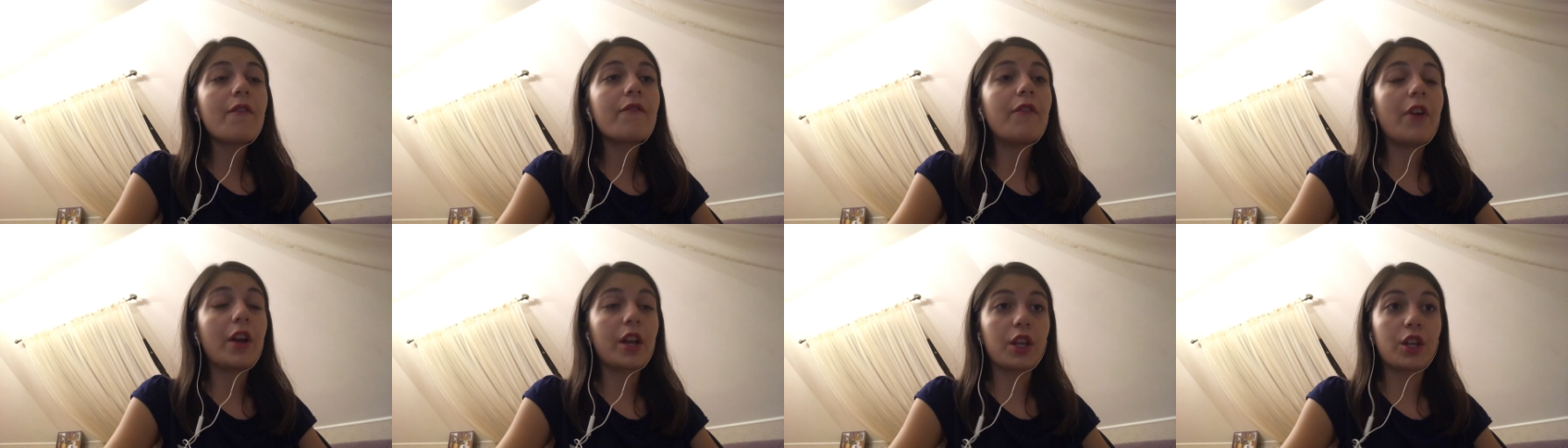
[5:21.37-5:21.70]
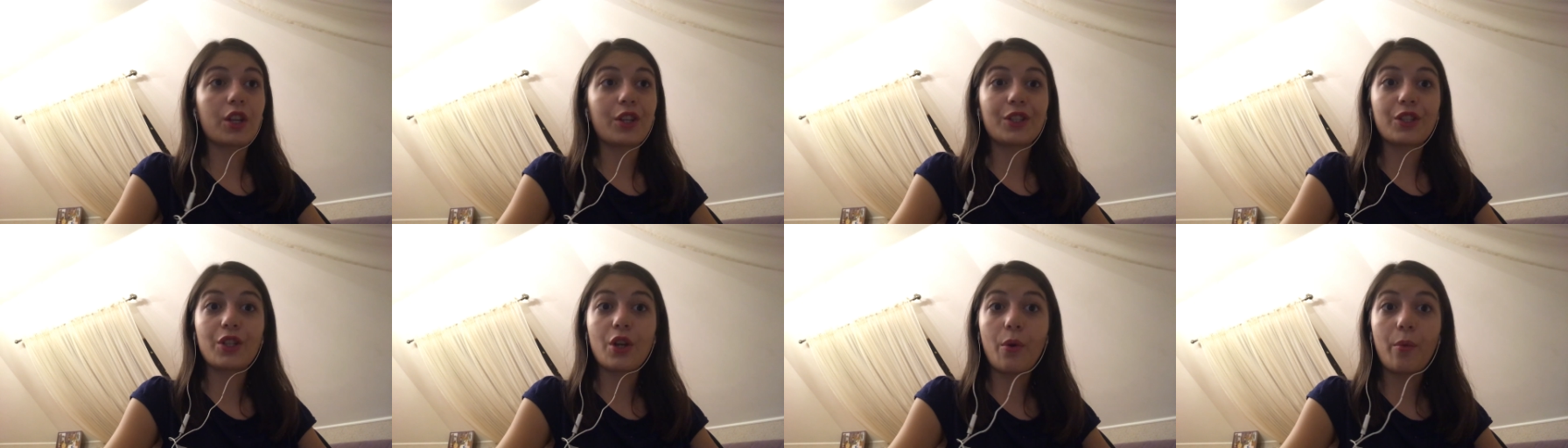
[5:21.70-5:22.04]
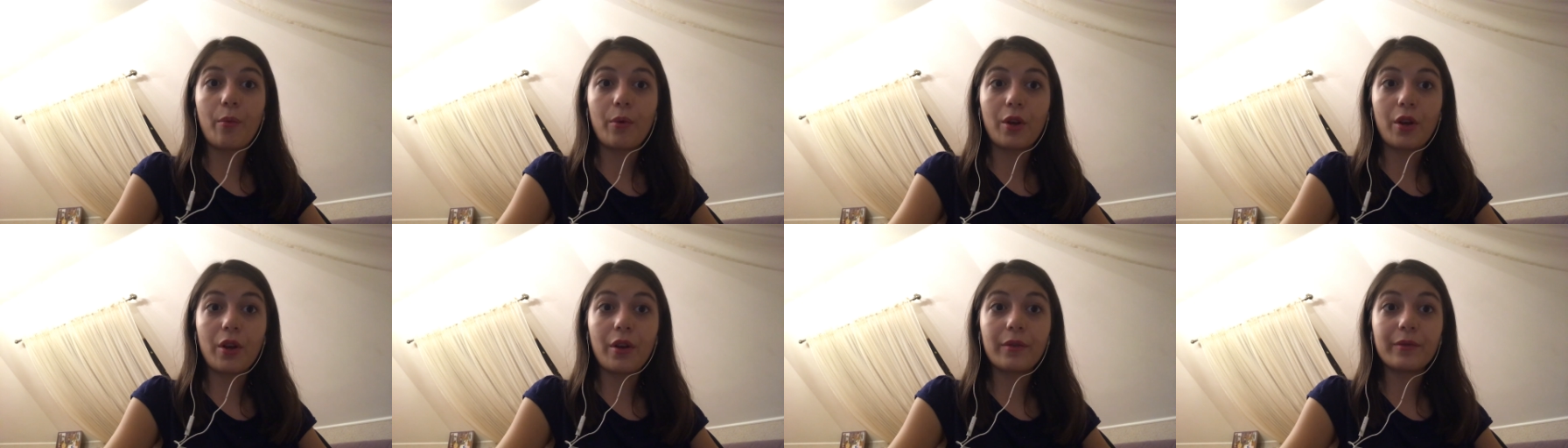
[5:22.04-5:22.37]
Thank you so
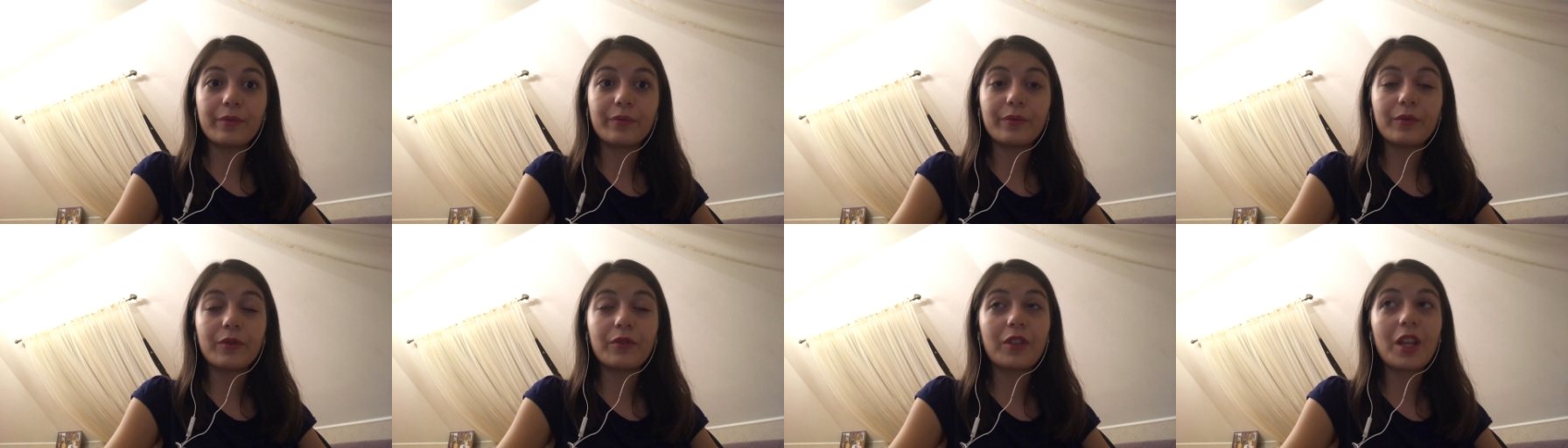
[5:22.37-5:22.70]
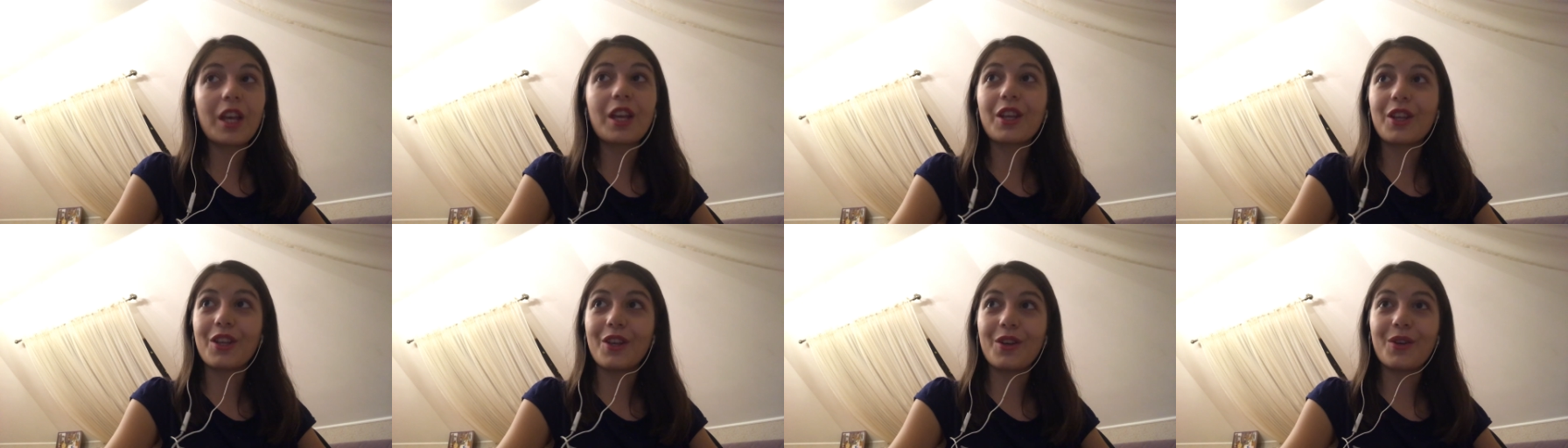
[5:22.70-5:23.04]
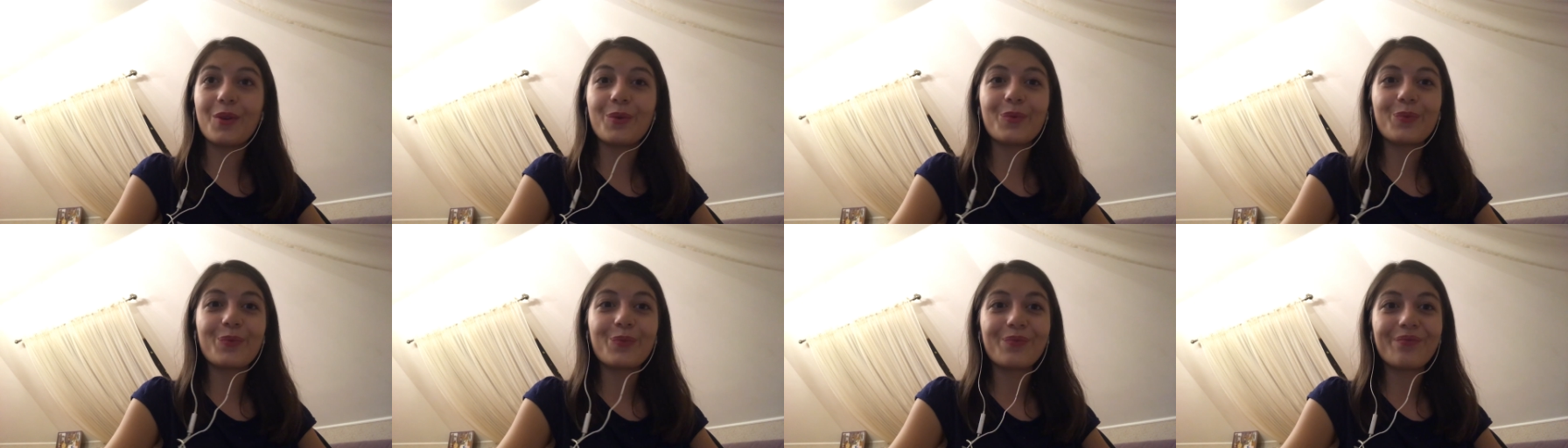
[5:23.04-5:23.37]
much. Thank
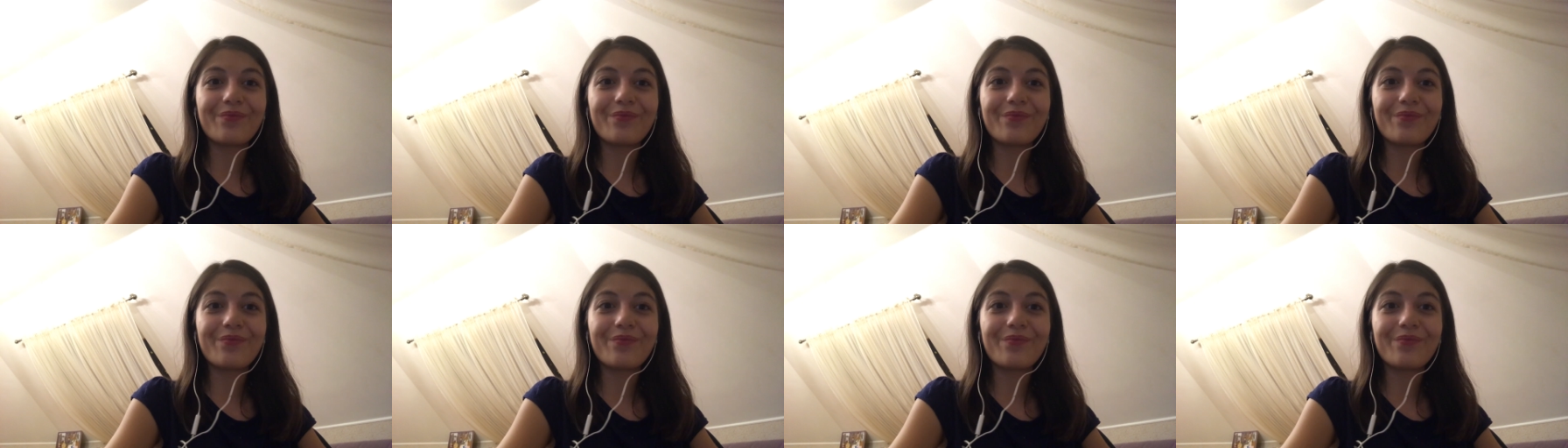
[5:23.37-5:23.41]
you.